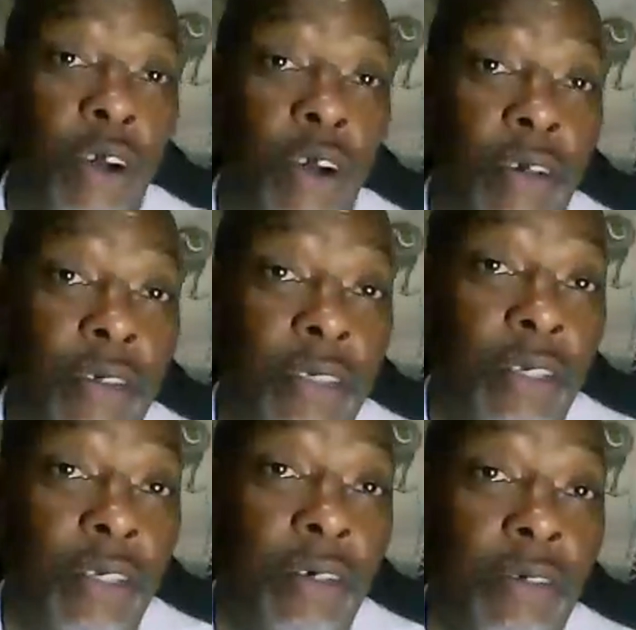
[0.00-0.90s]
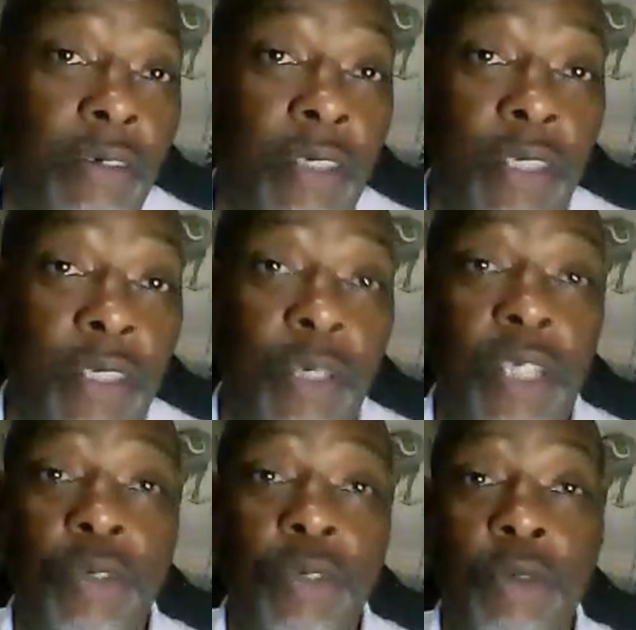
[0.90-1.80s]
You get you a
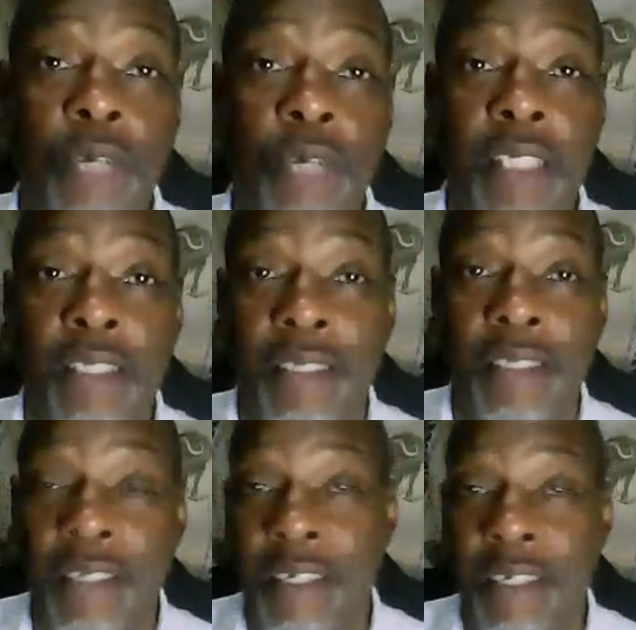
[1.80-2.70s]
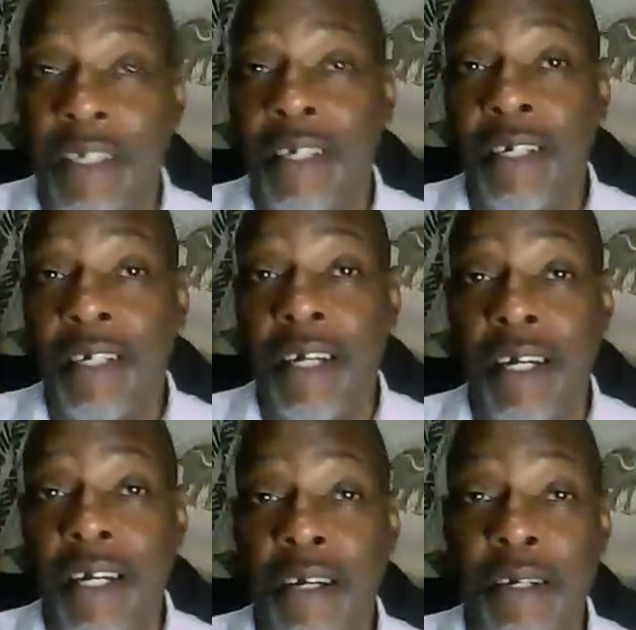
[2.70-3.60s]
racist
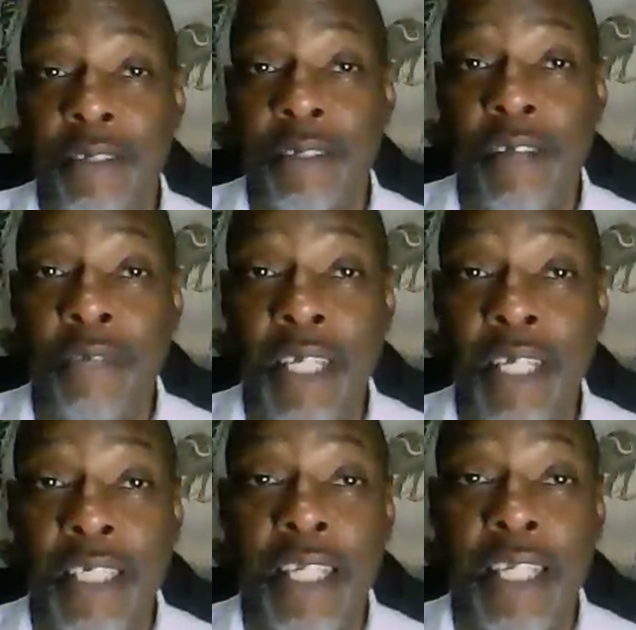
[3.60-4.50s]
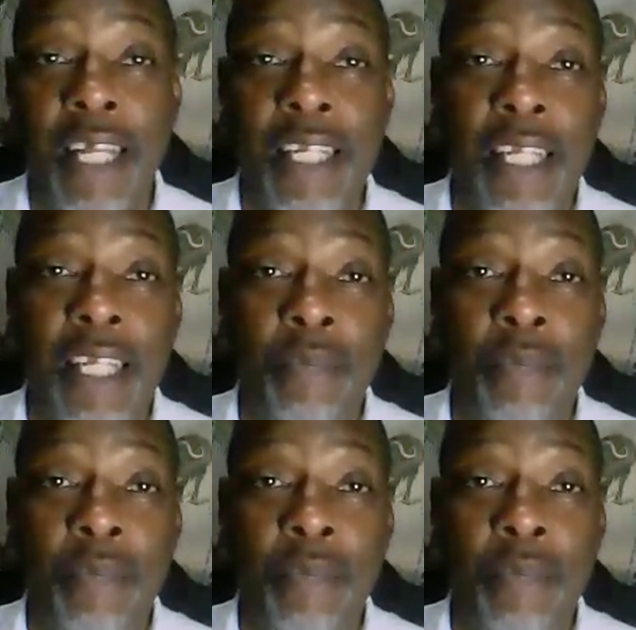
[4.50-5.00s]
travel agent, and then they be